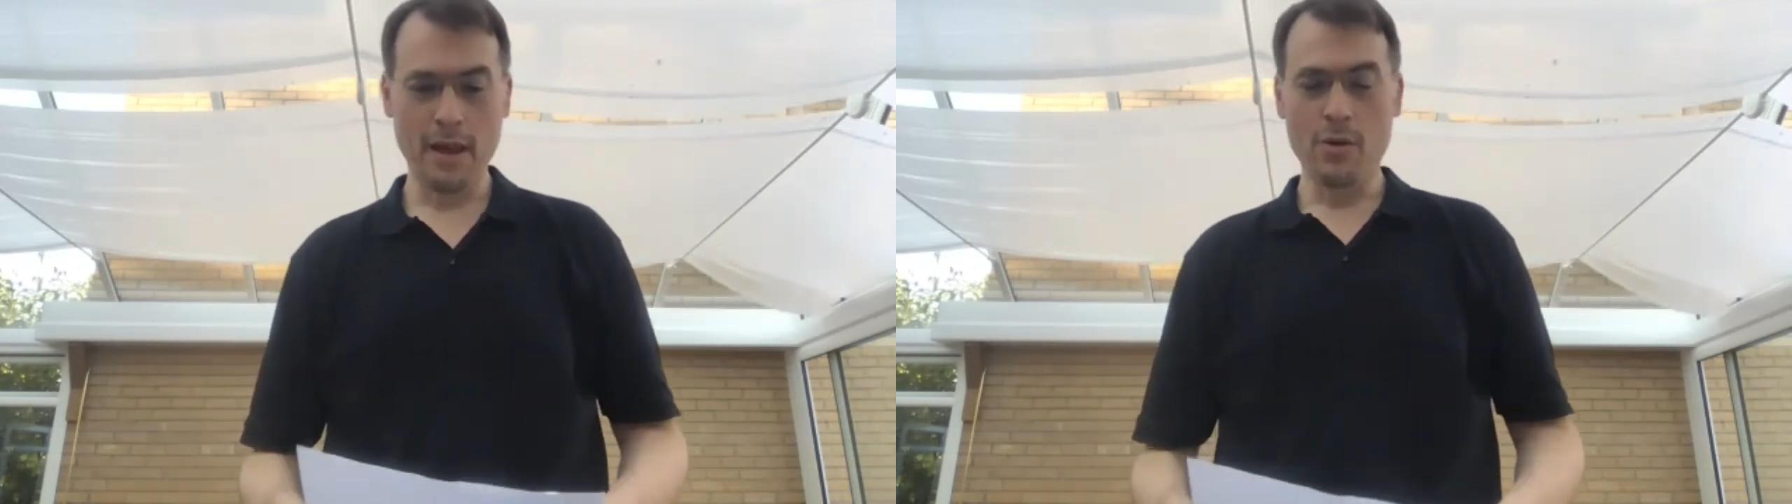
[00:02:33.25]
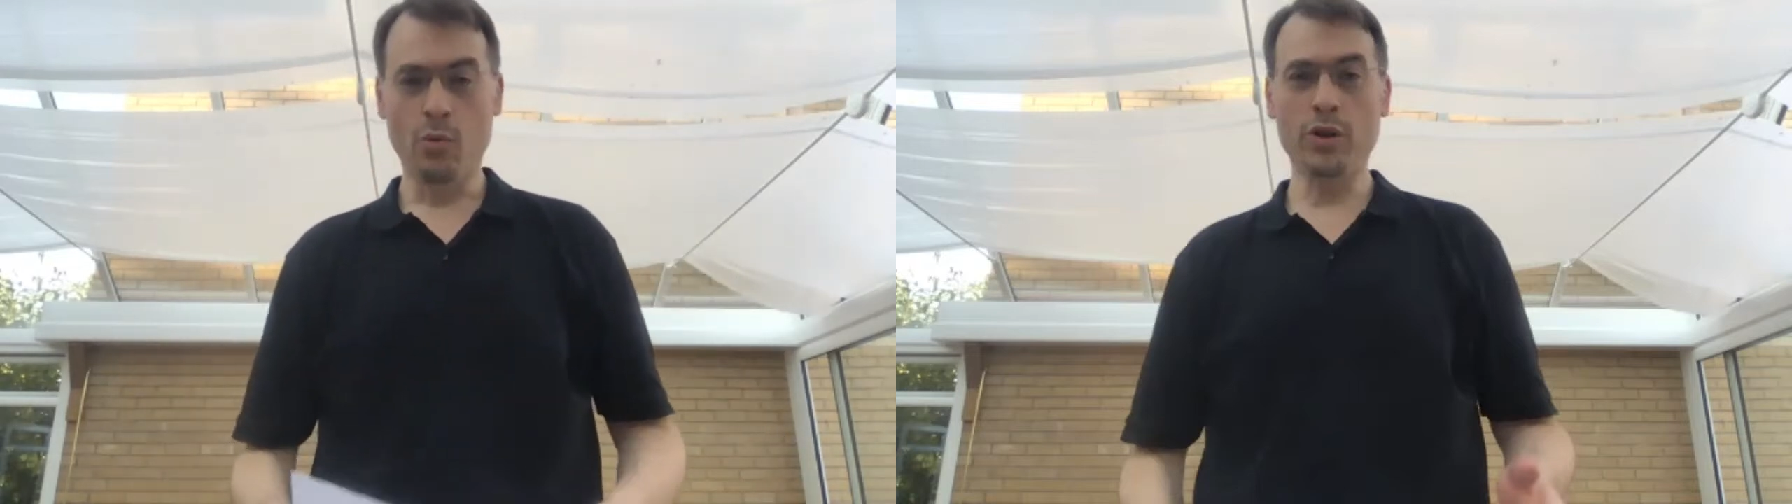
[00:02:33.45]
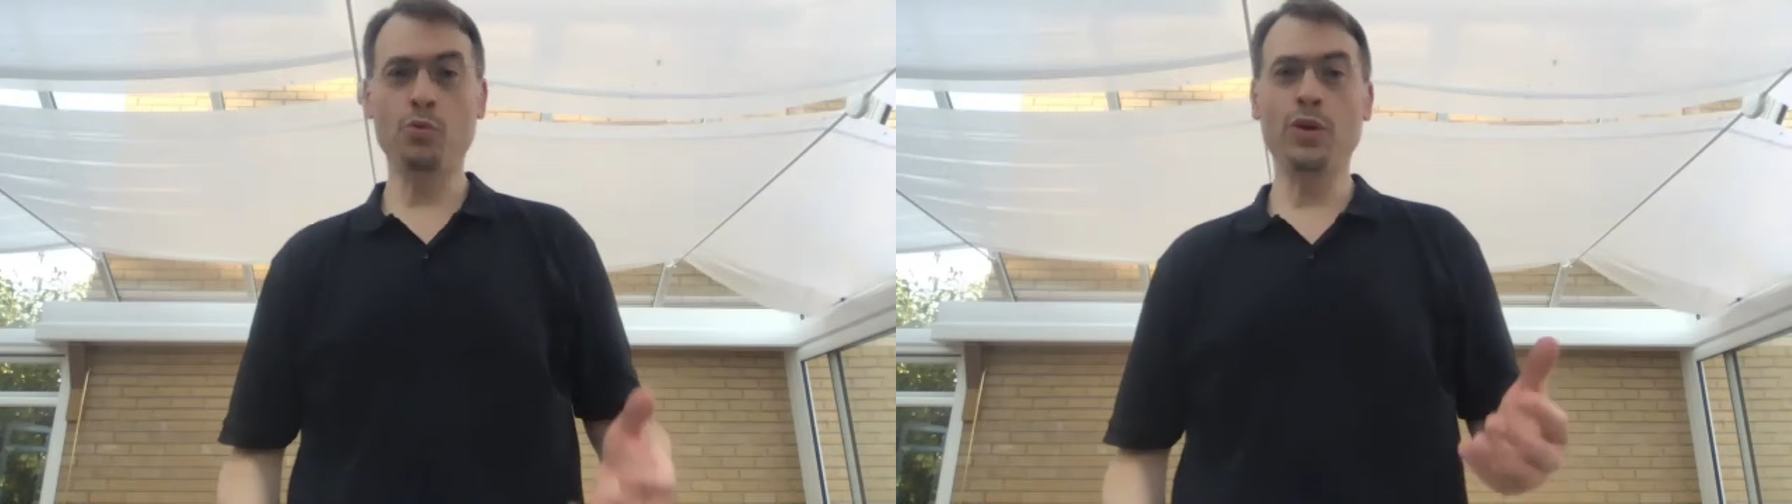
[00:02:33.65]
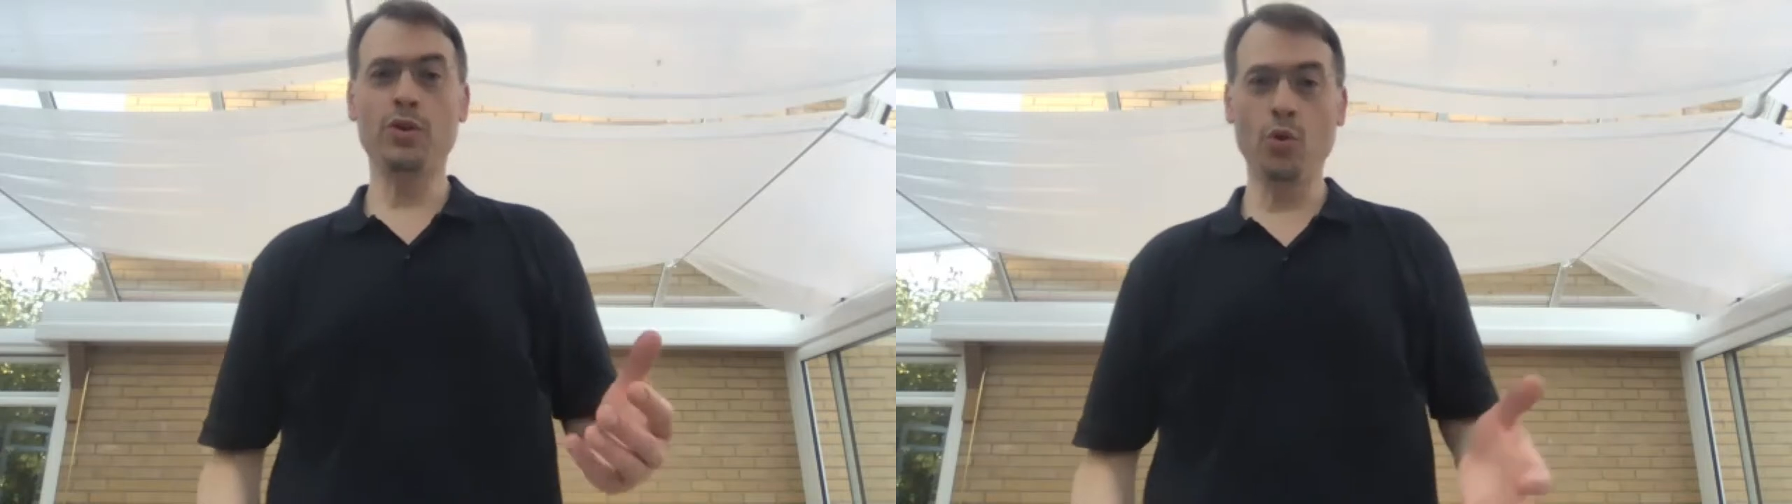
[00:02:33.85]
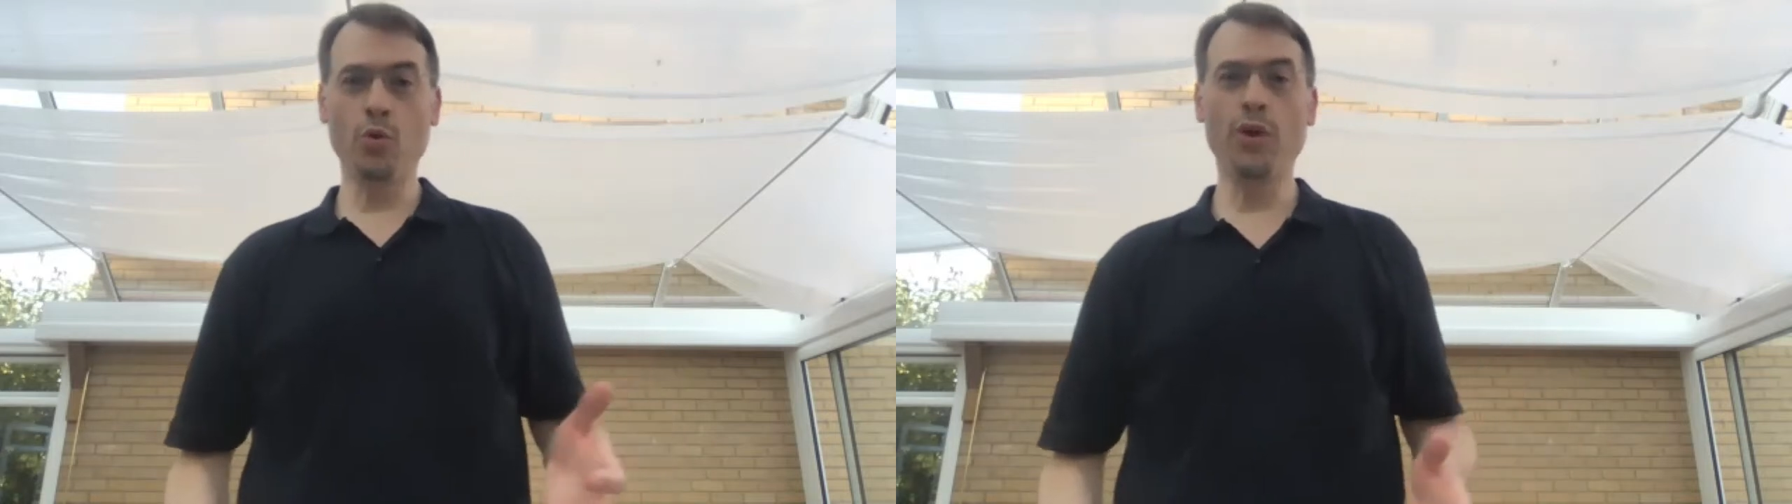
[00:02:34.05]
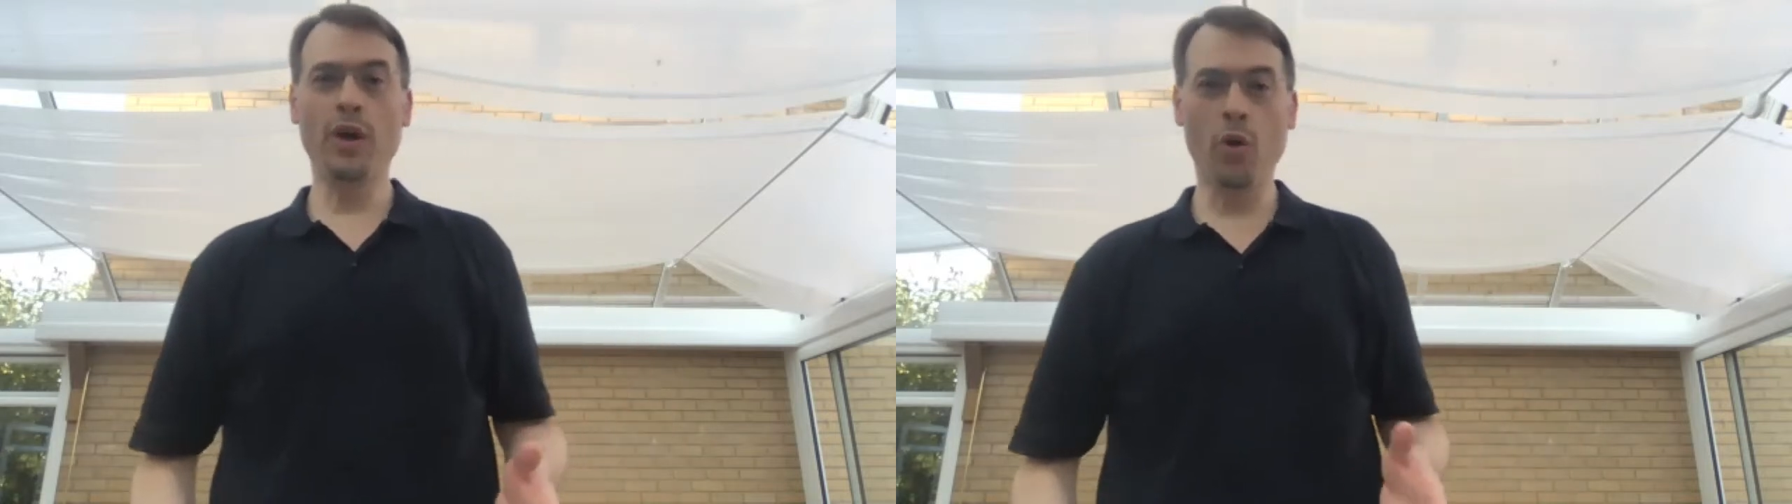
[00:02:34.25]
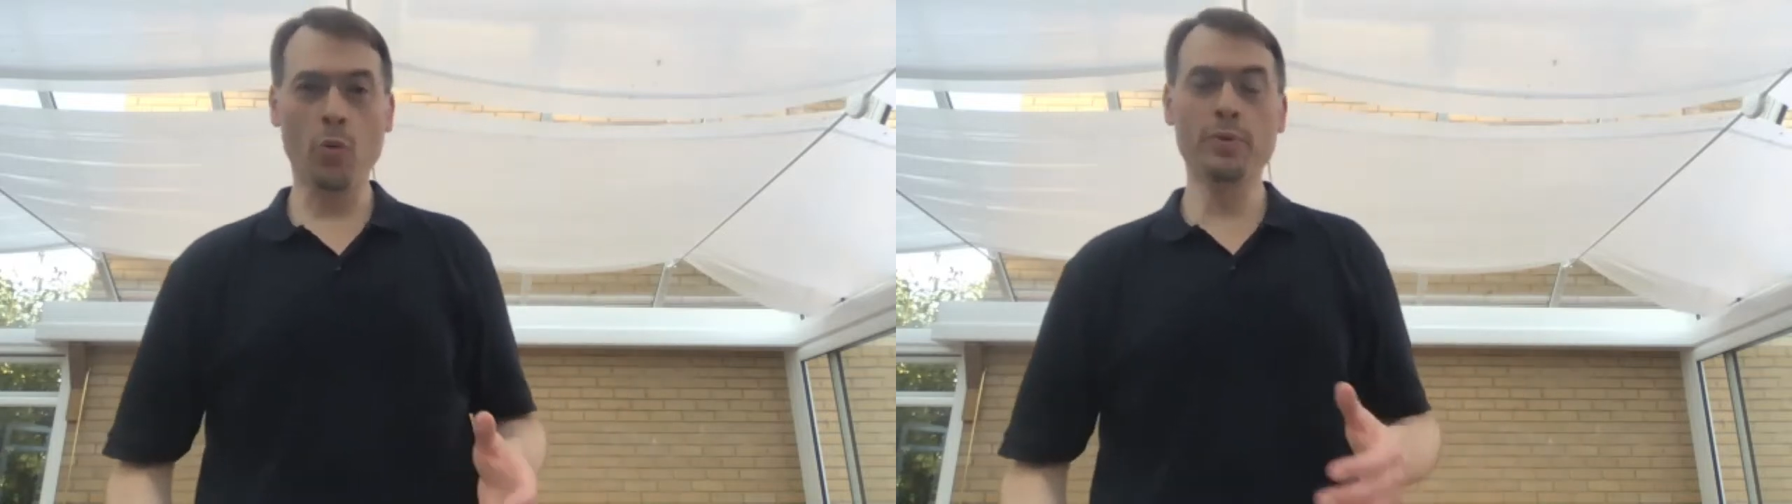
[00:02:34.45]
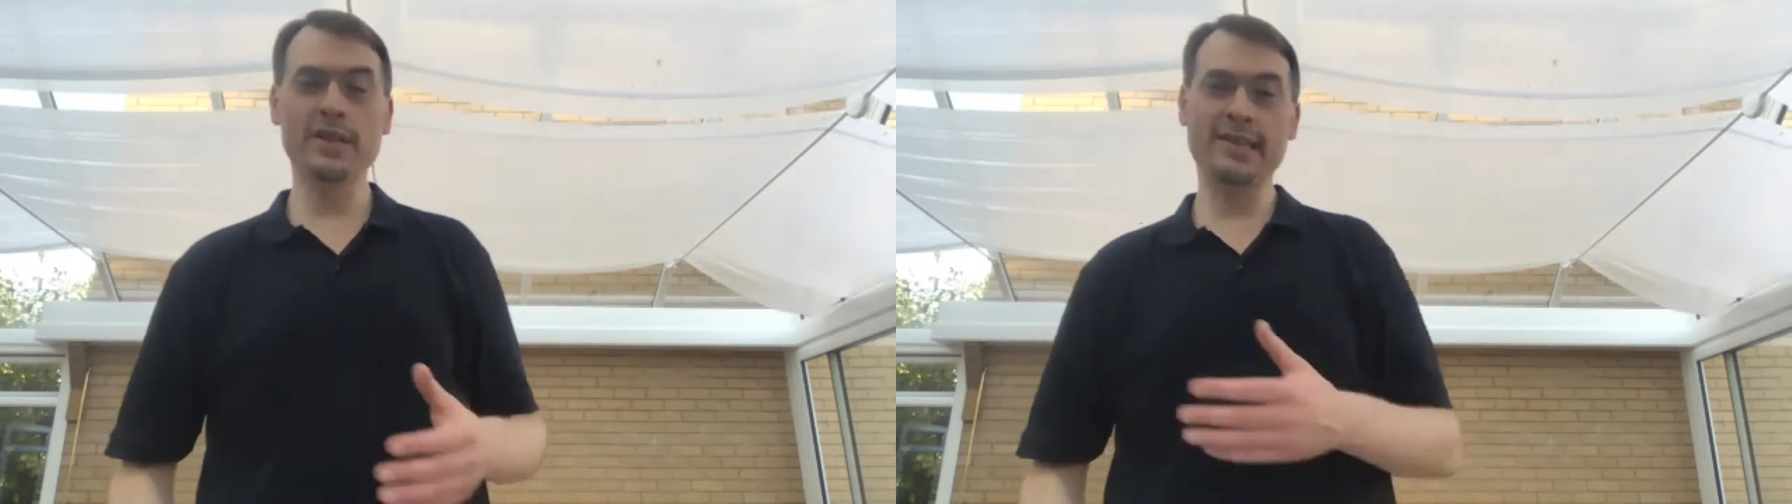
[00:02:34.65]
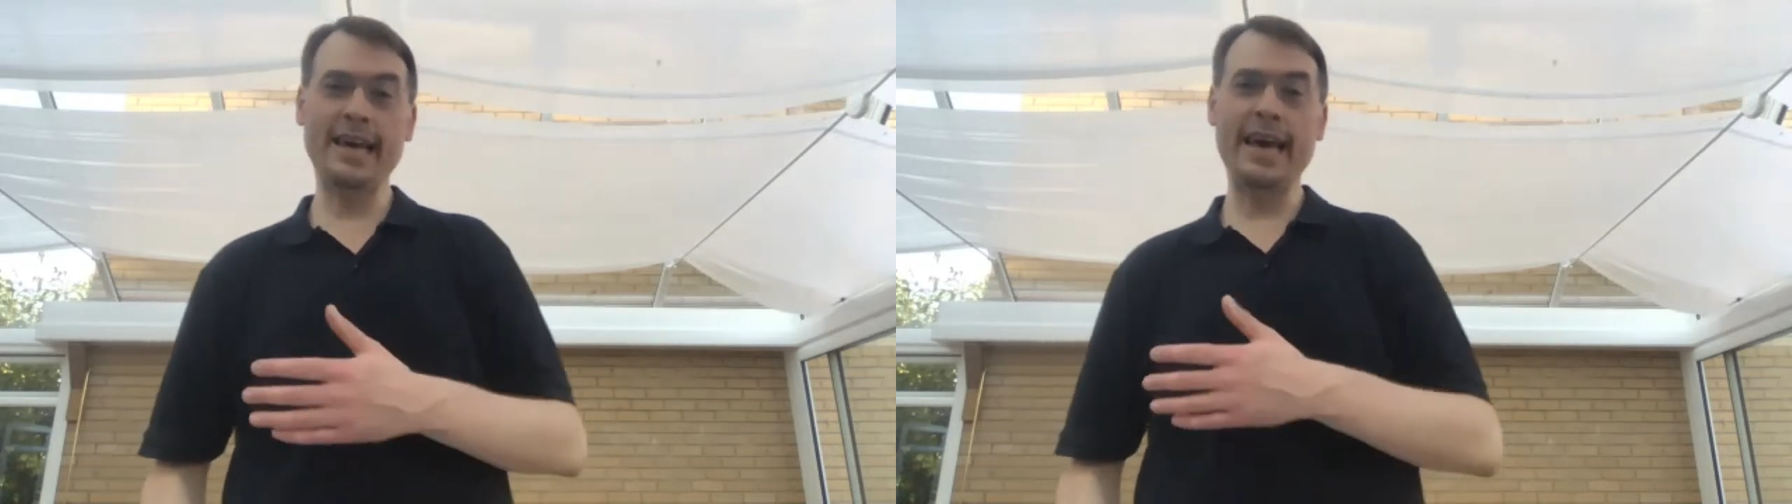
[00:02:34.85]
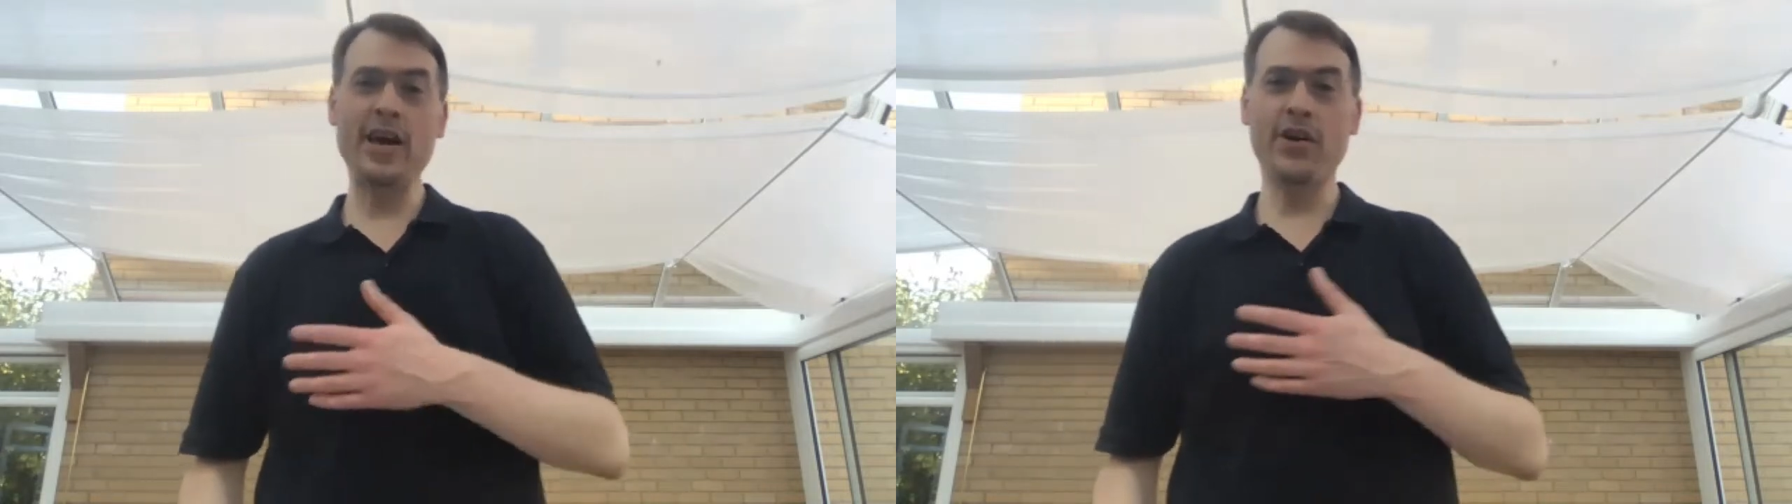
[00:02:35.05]
What we do, we open the
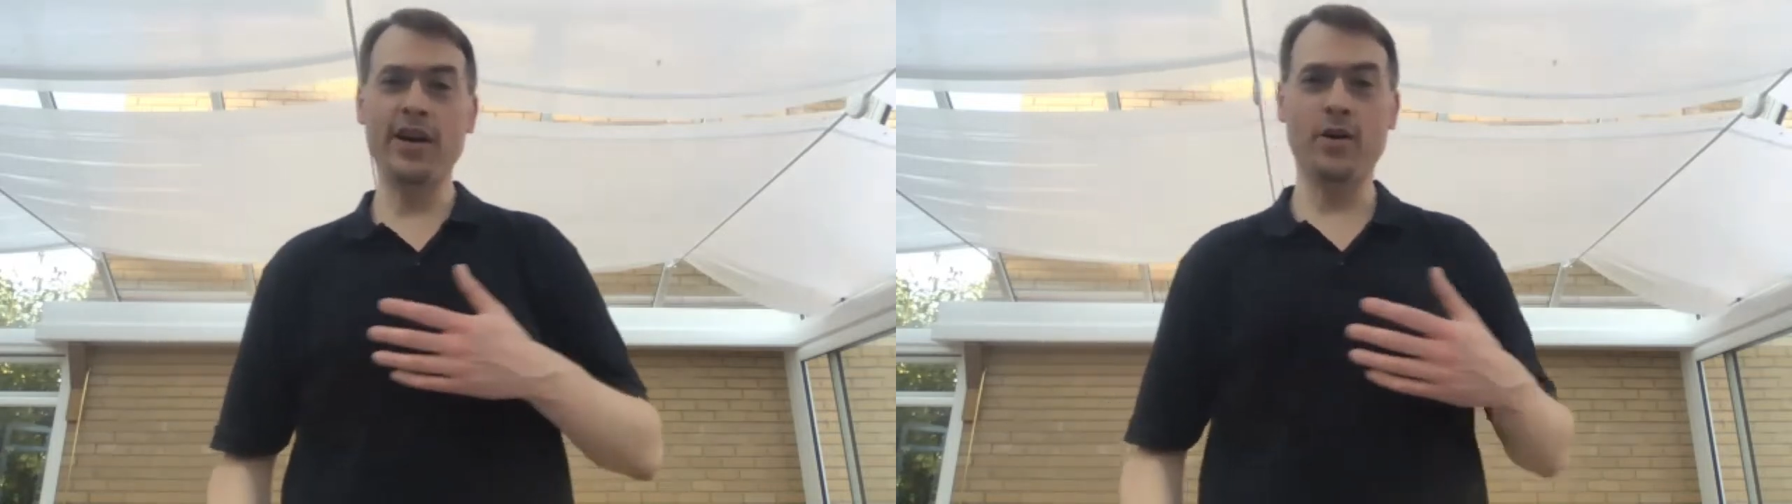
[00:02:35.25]
area